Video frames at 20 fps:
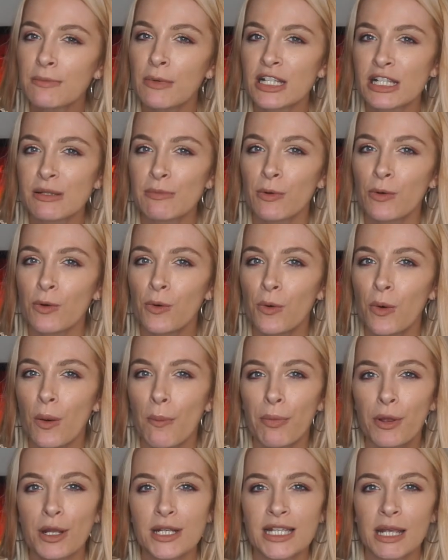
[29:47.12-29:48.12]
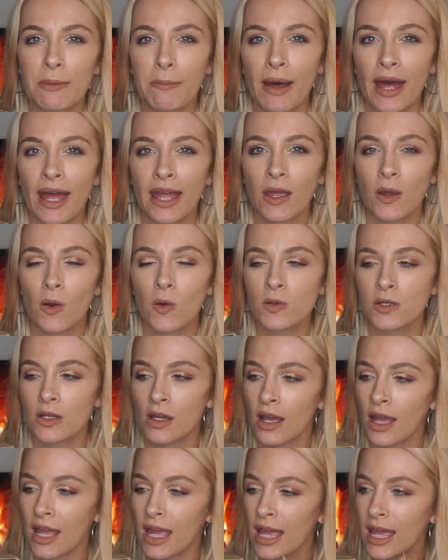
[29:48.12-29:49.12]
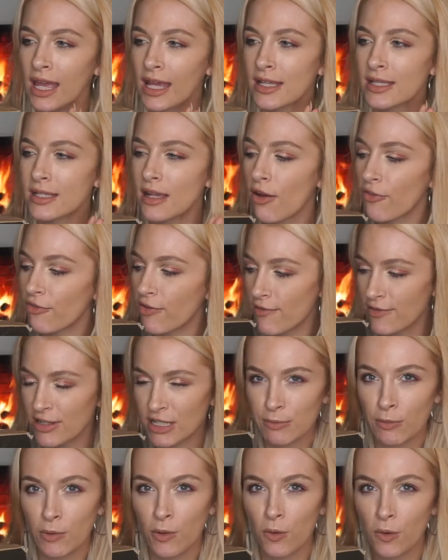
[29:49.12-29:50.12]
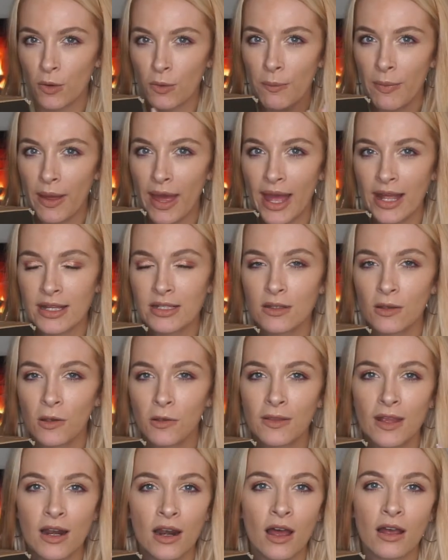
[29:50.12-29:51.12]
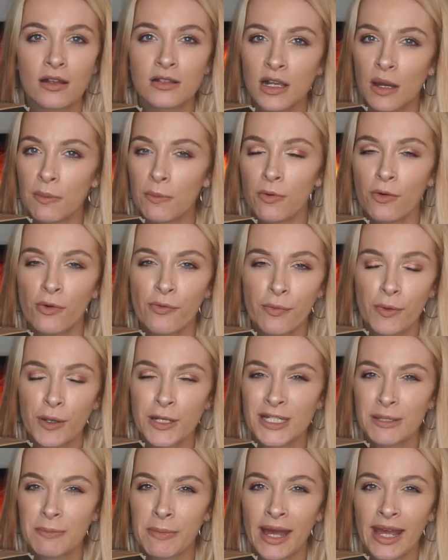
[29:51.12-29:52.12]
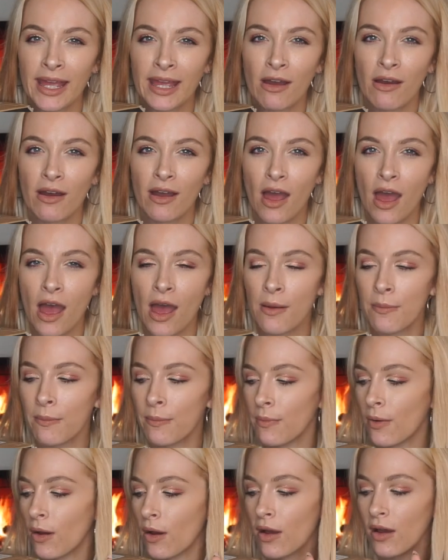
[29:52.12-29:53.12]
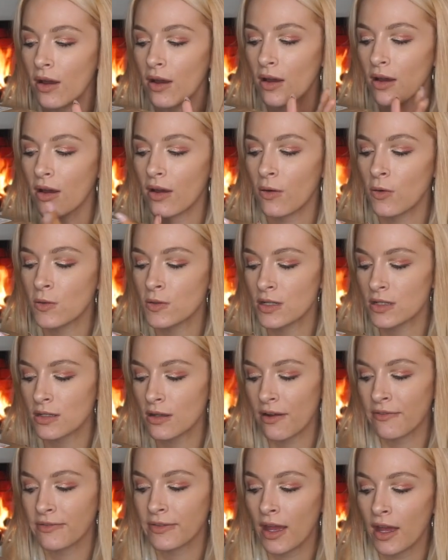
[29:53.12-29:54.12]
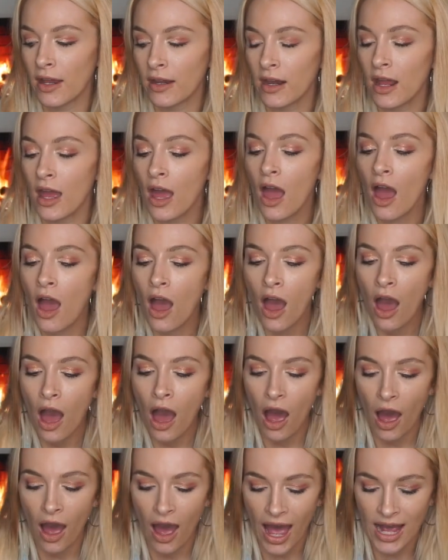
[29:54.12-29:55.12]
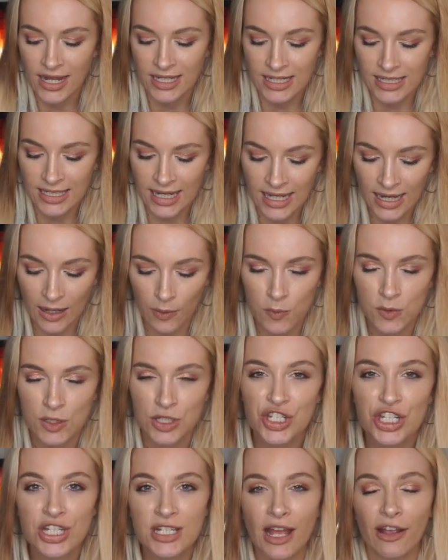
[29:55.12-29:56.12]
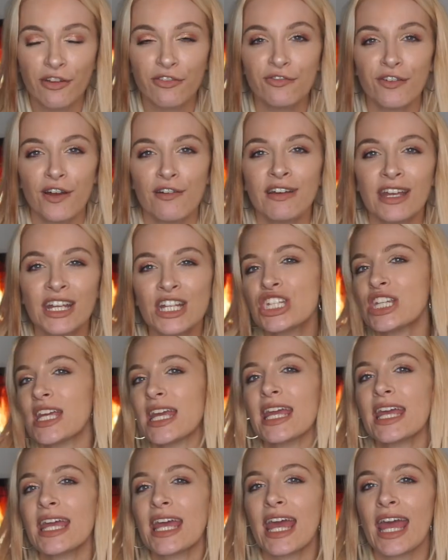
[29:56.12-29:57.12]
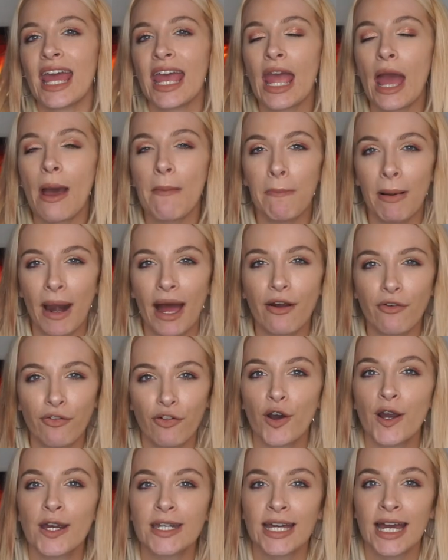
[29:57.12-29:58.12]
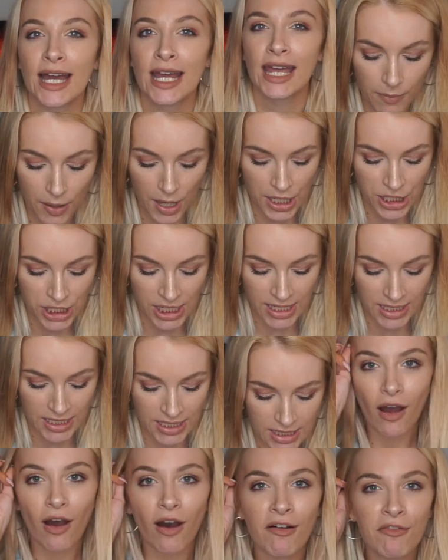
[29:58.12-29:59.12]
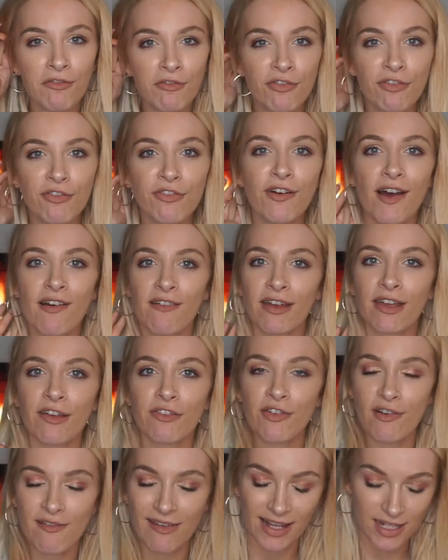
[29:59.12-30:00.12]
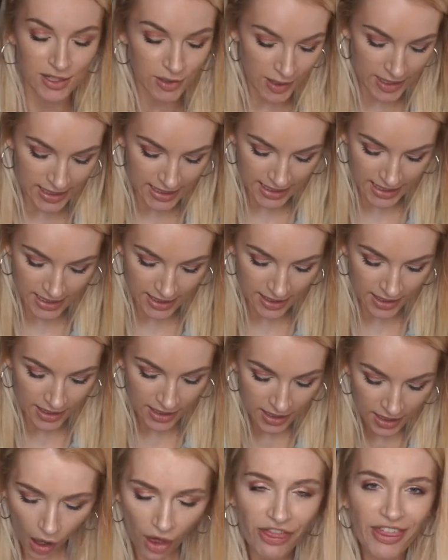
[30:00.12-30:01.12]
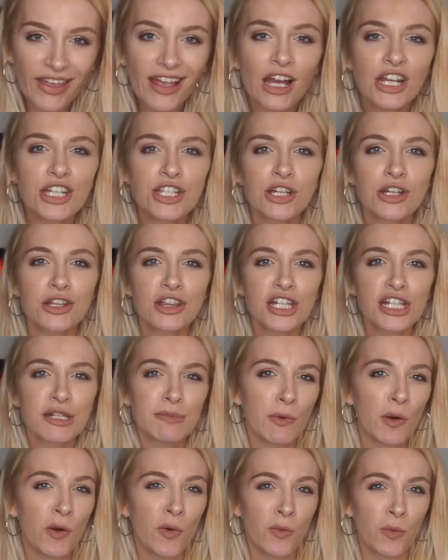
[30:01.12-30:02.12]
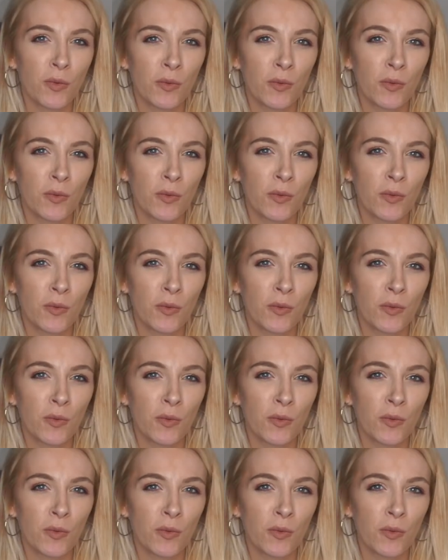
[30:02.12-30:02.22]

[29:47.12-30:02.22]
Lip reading: my small Beauty Bay order. It is very small compared to the last couple of Beauty Bay orders I've done. As I said, it was just a very cheeky Black Friday purchase. I'm very, very excited. I think I do the small